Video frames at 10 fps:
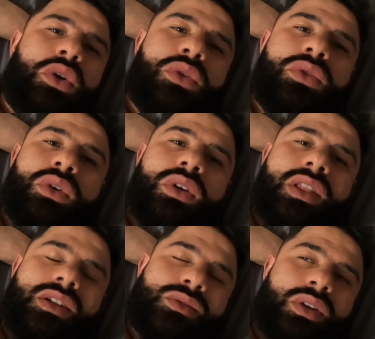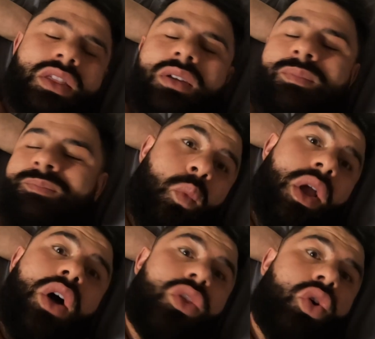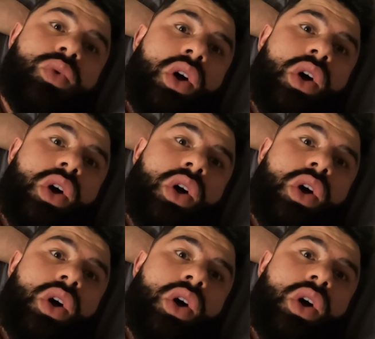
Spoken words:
couldn't do it, that sort of thing. We all know